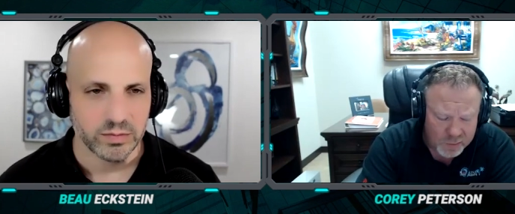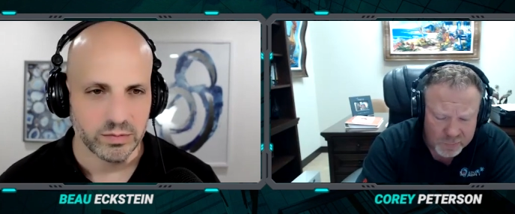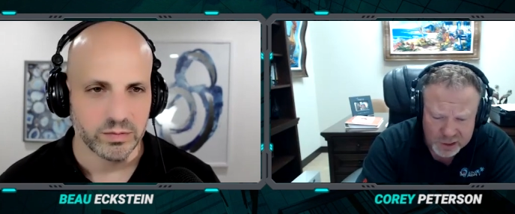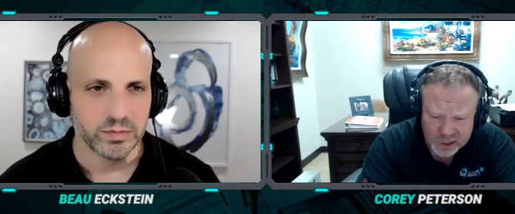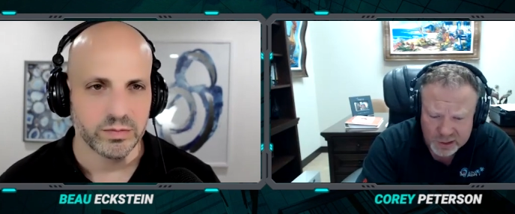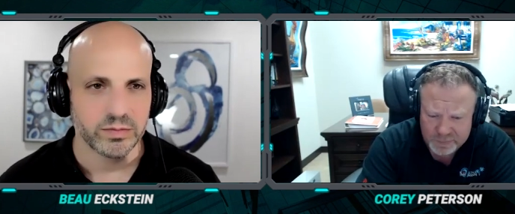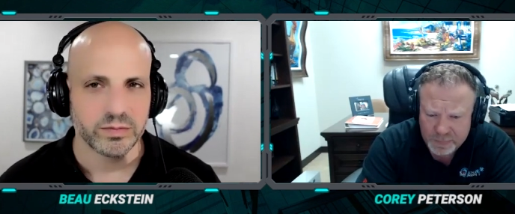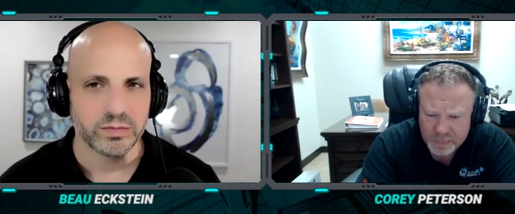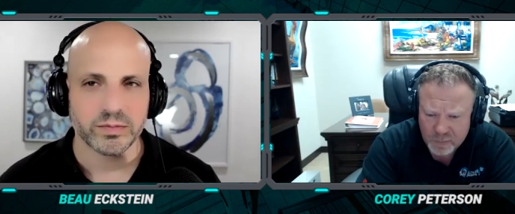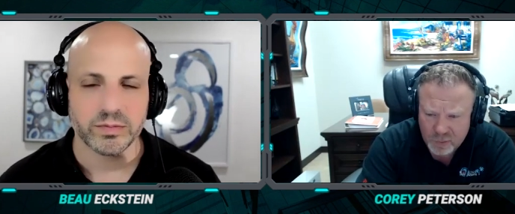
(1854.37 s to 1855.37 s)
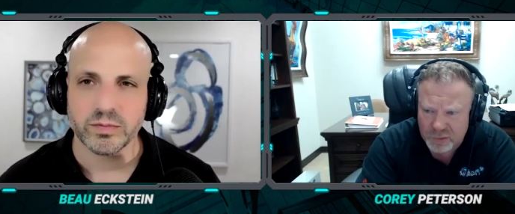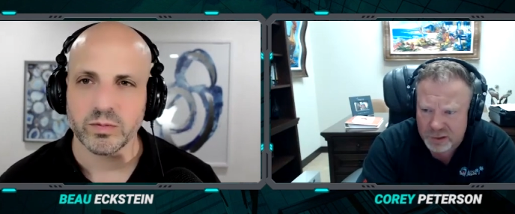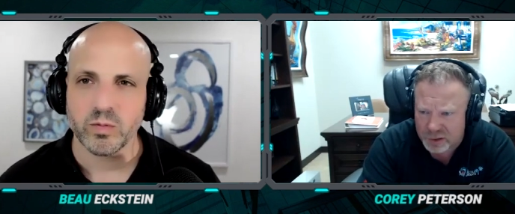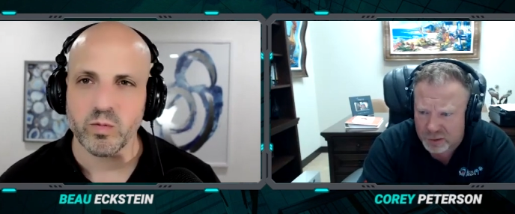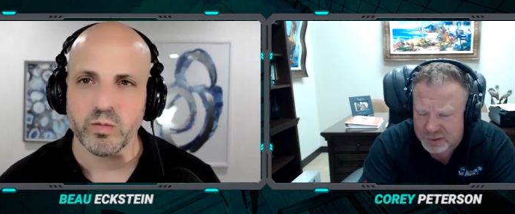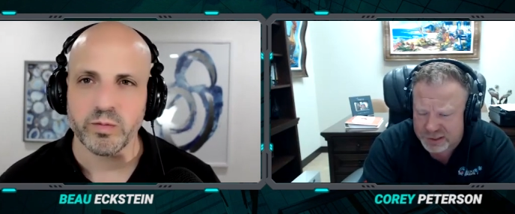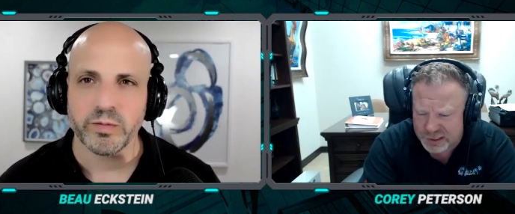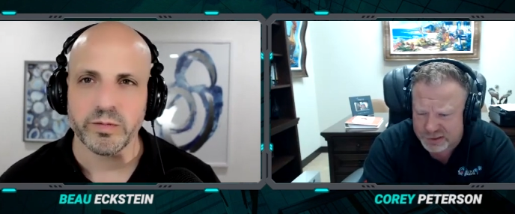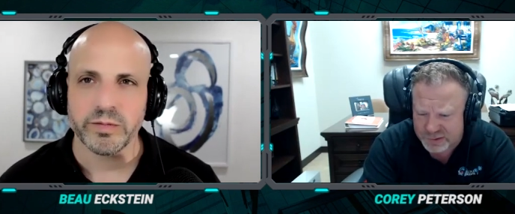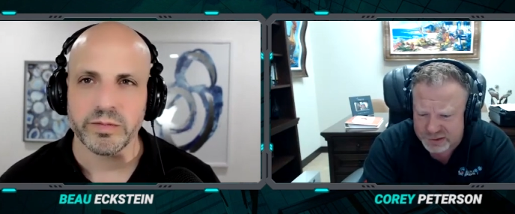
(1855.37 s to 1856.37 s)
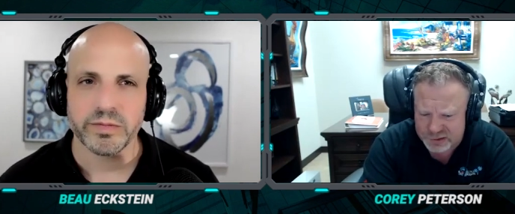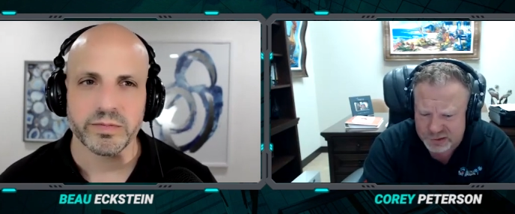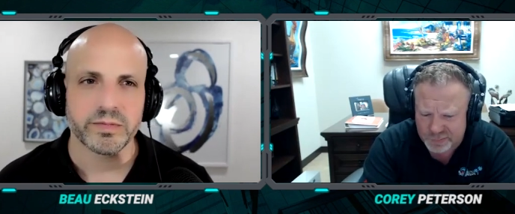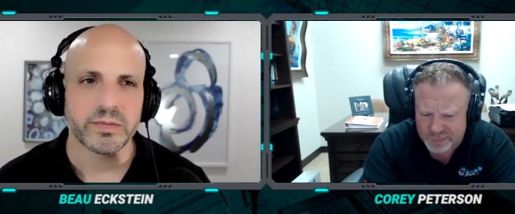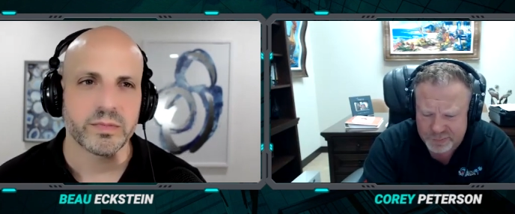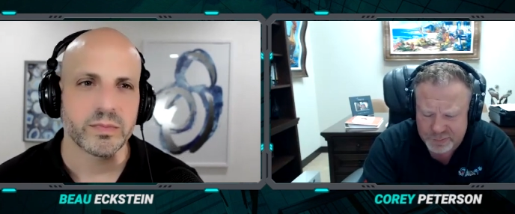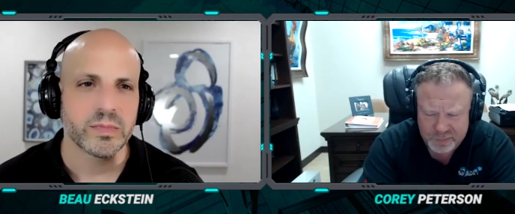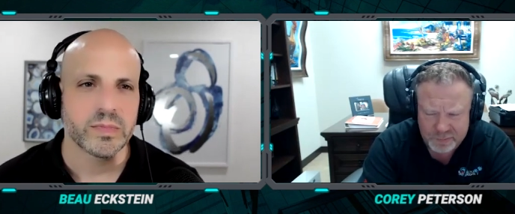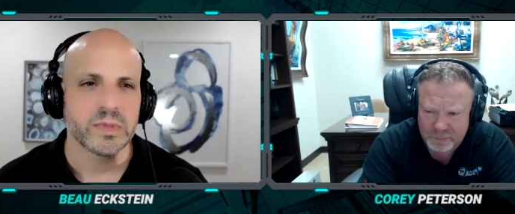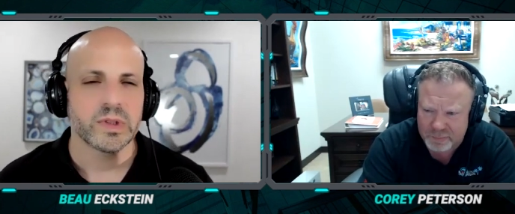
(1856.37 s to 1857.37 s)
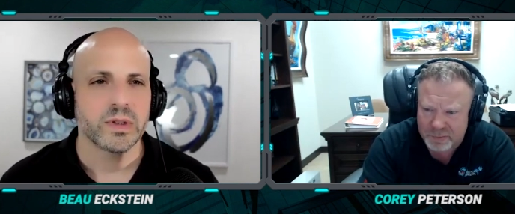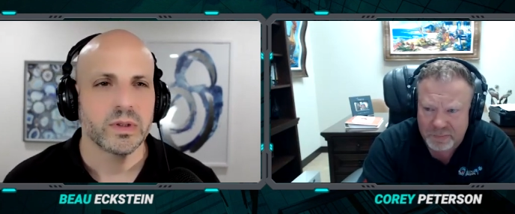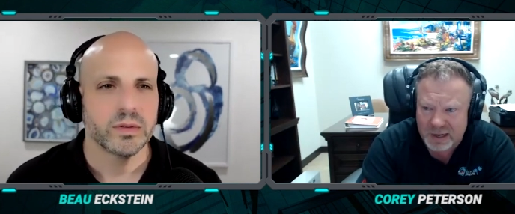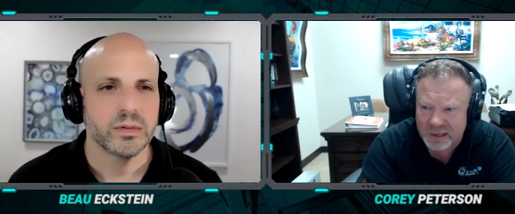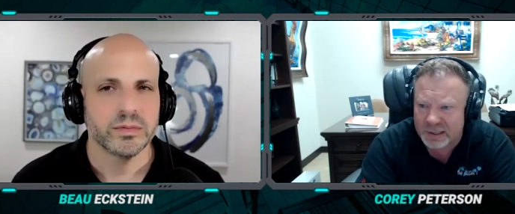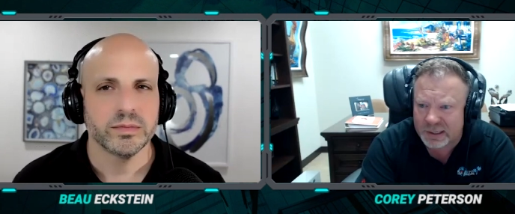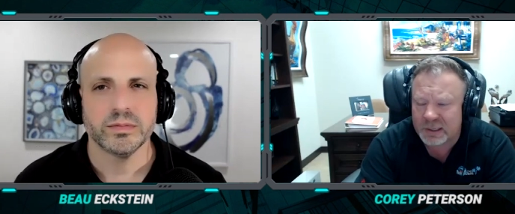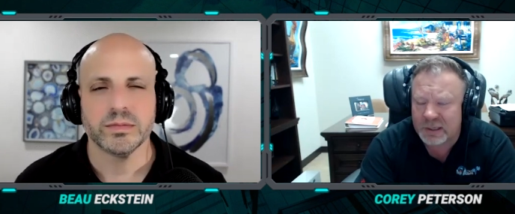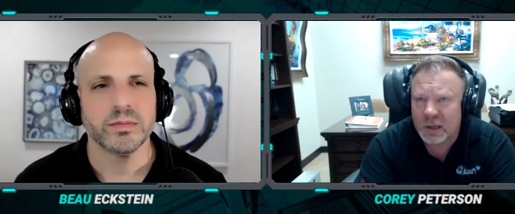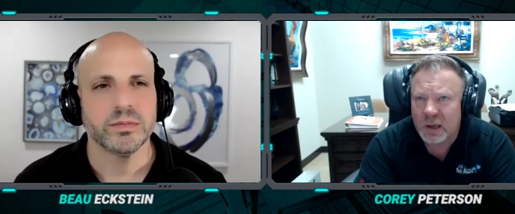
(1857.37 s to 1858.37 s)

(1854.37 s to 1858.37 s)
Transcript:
Speaker 1: but um, where we you know we teach the business a little bit, but but mainly.